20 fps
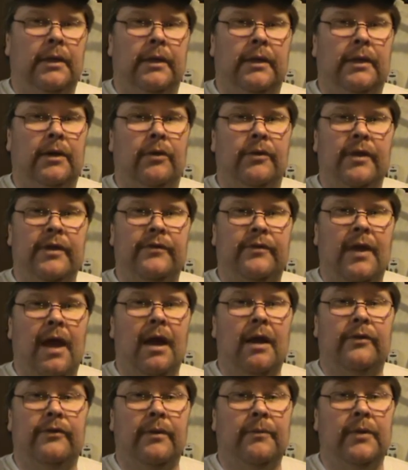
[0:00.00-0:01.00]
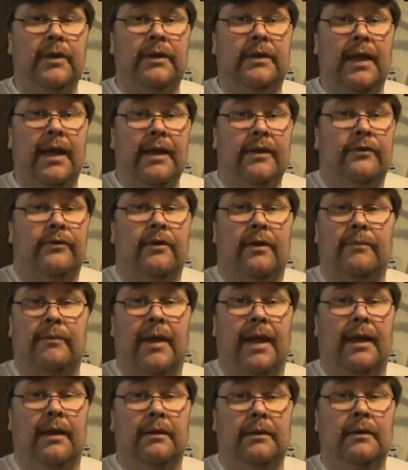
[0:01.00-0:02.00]
you know, these cars, I'm going to tell you something,
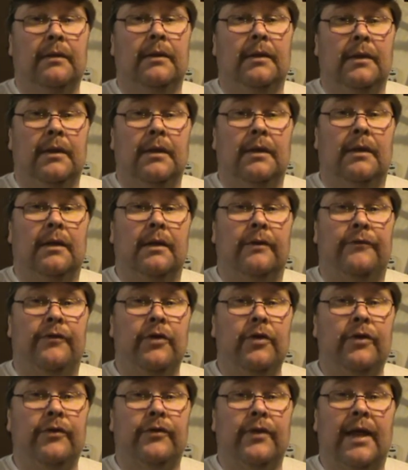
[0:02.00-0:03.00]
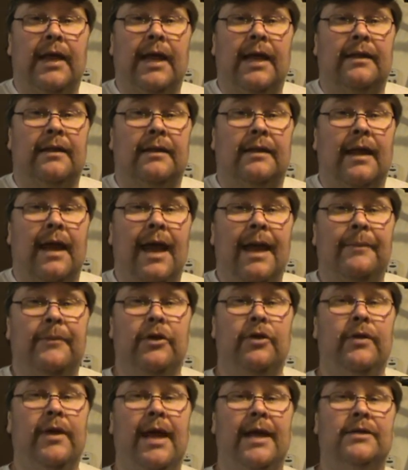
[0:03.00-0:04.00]
man. If you just ain't got the time
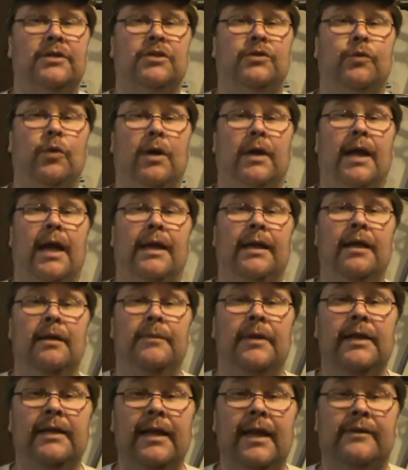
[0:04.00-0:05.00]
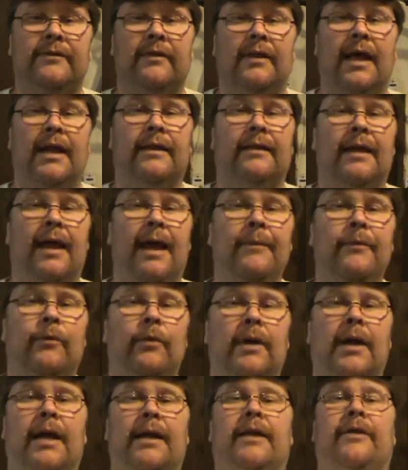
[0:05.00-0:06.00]
and you can't just work on them, it takes a lot of time to
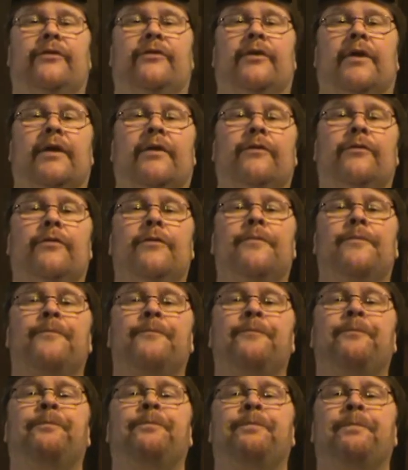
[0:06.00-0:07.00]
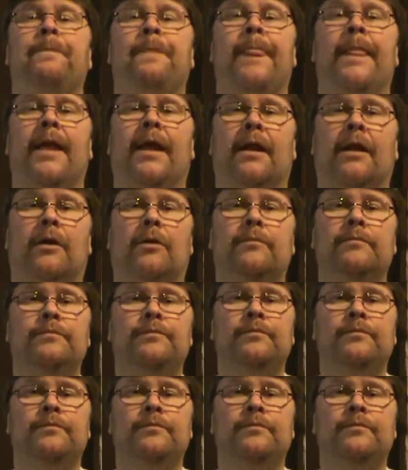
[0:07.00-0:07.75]
work on these things. You know,